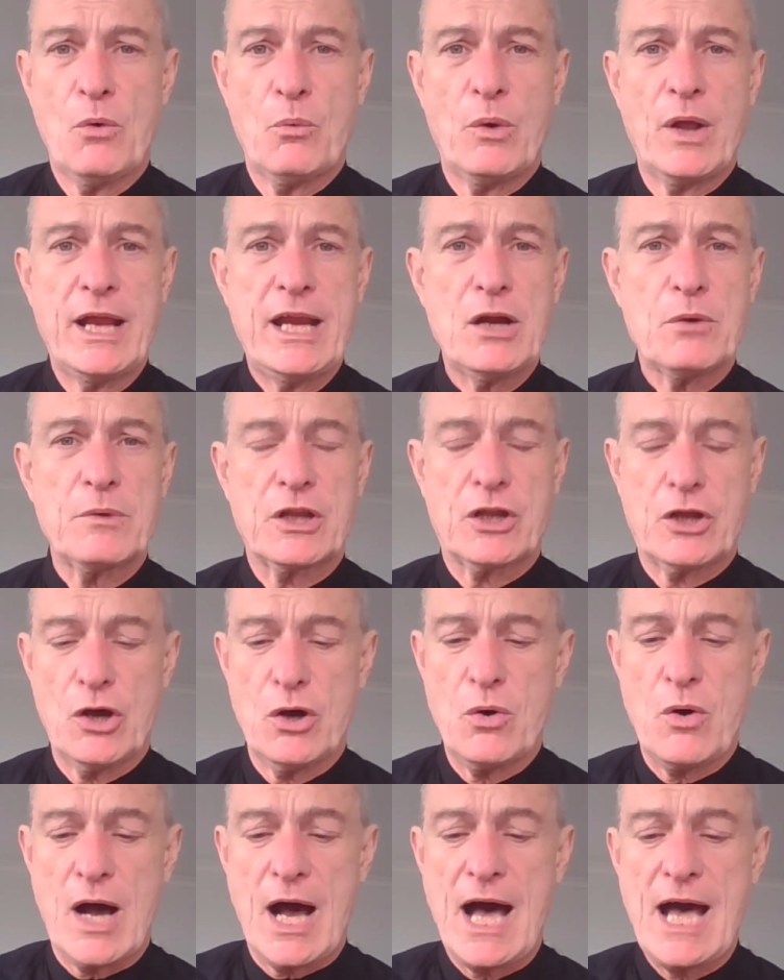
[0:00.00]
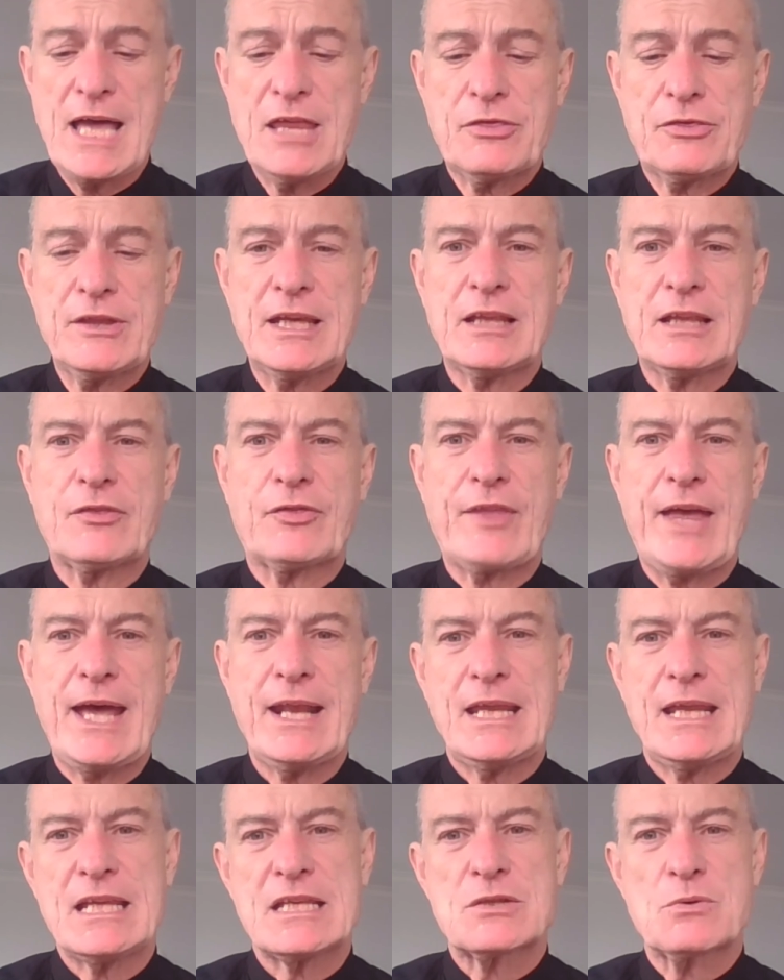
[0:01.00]
Well, here we go. I think
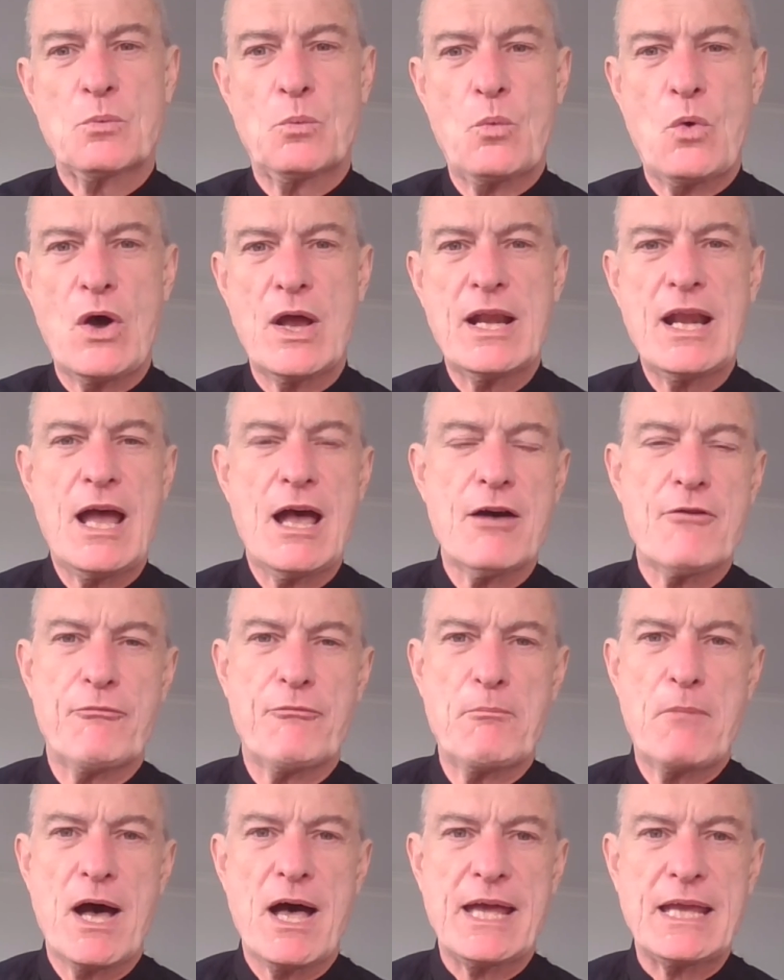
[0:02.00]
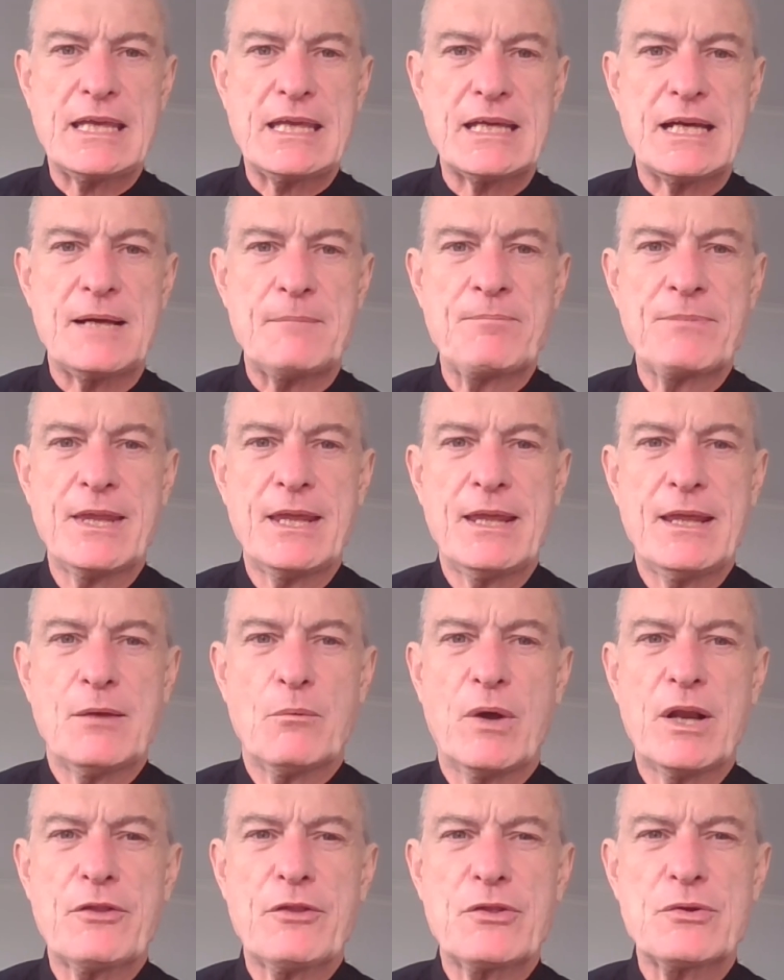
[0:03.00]
that is one of my
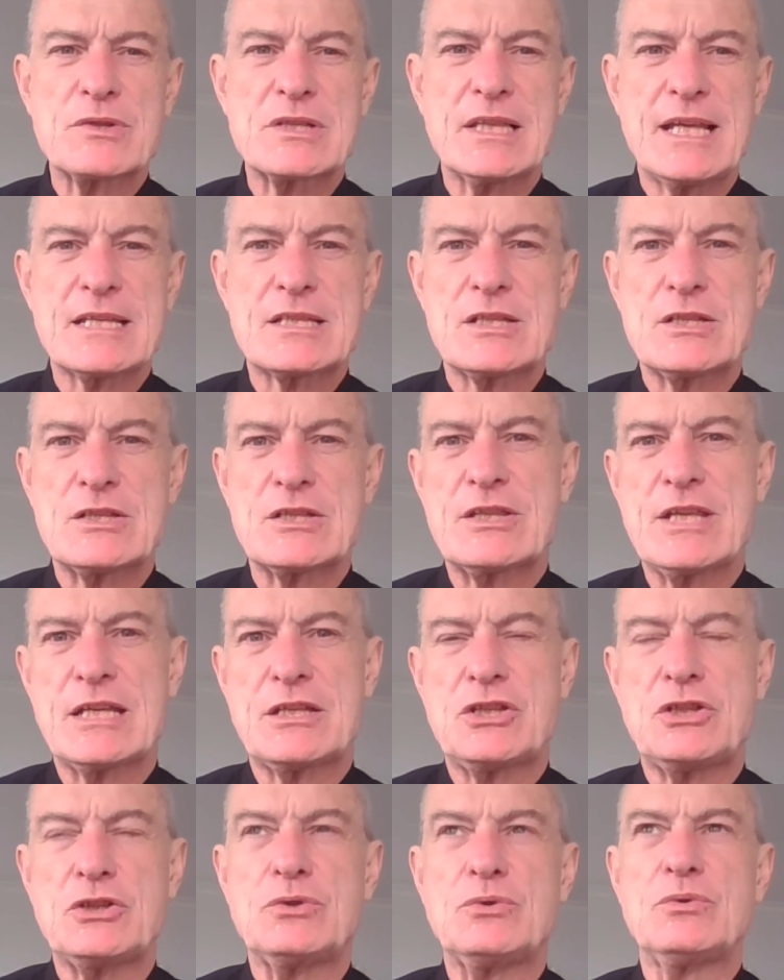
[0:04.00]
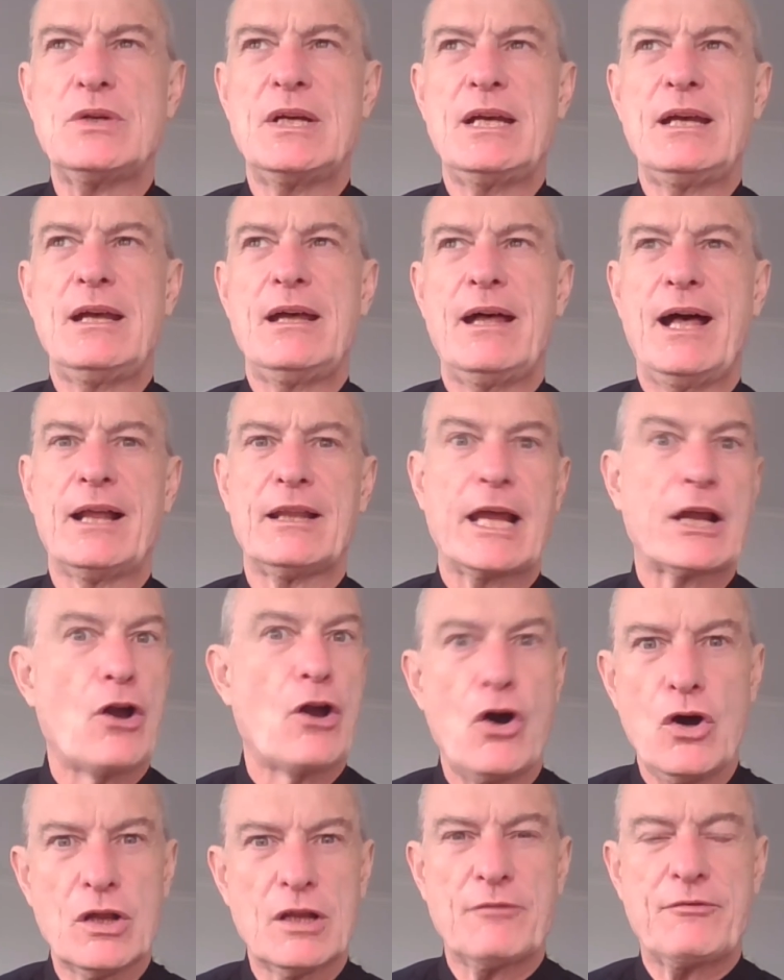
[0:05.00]
one of those lessons that you like
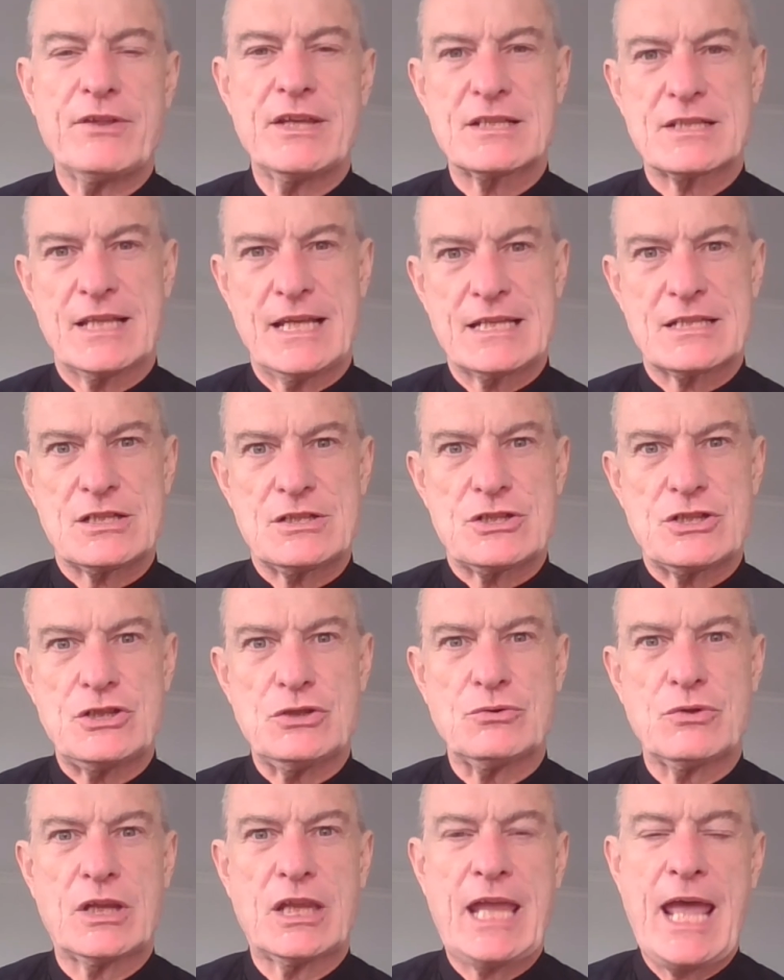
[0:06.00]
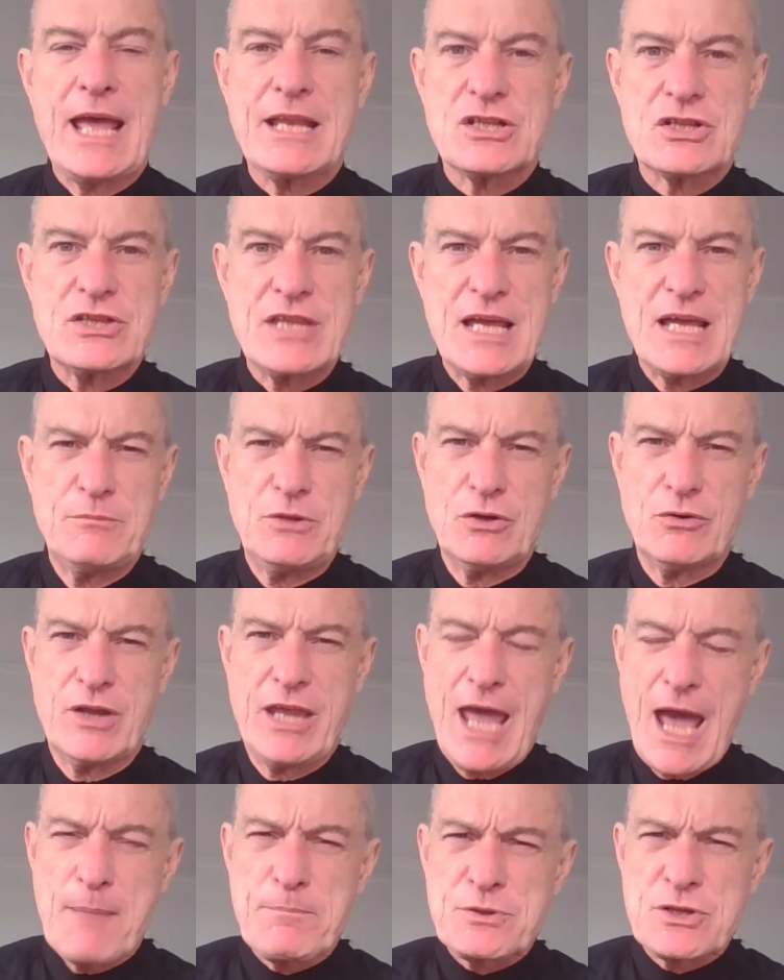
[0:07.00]
all of these lessons, you catch them, you
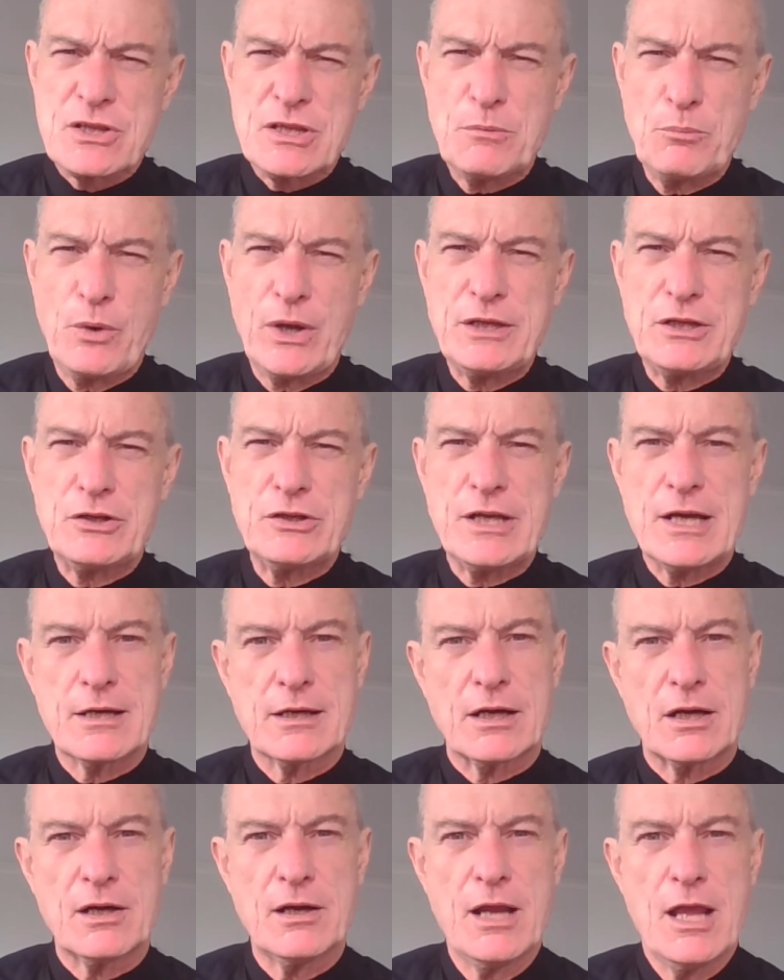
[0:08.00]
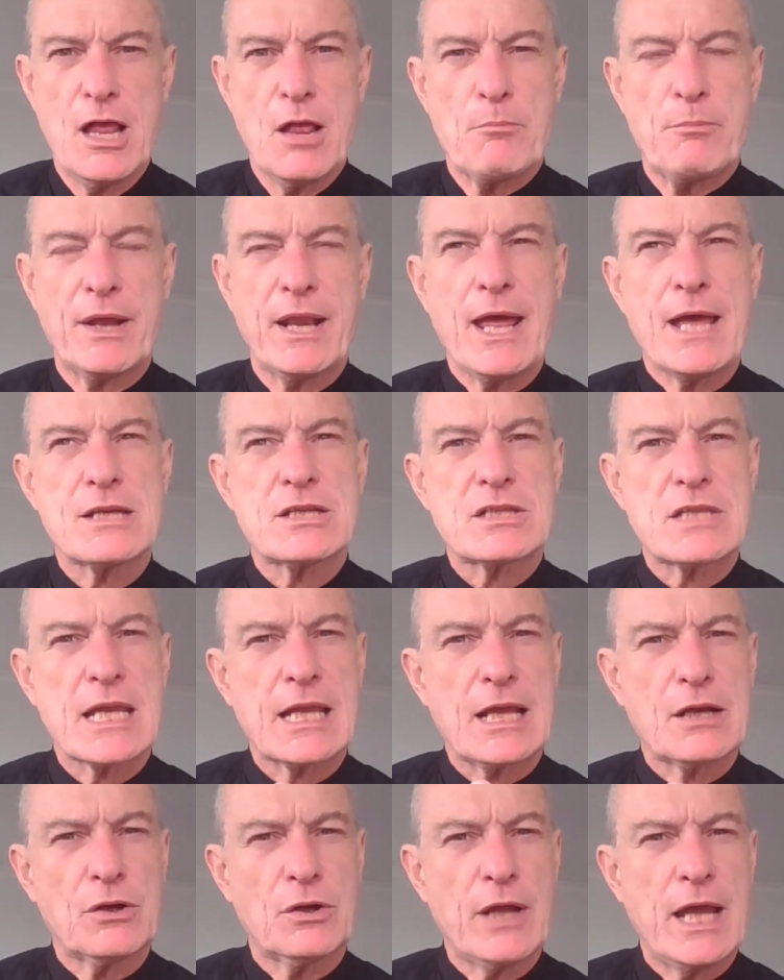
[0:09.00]
capture them when you're younger, but as
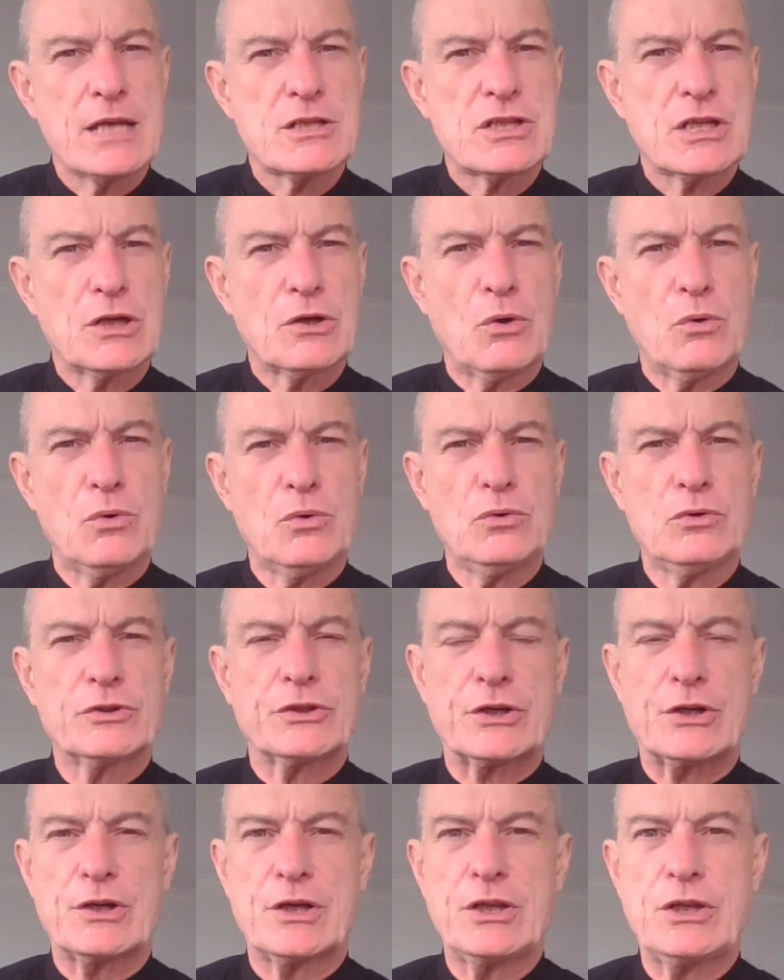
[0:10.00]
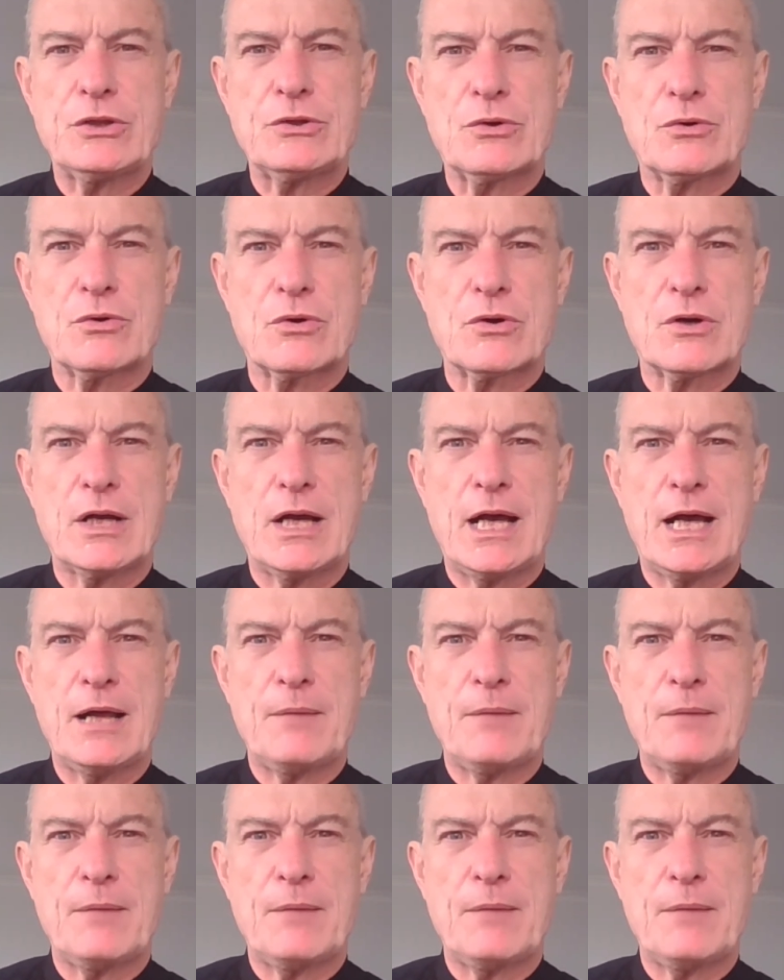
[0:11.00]
you get older, your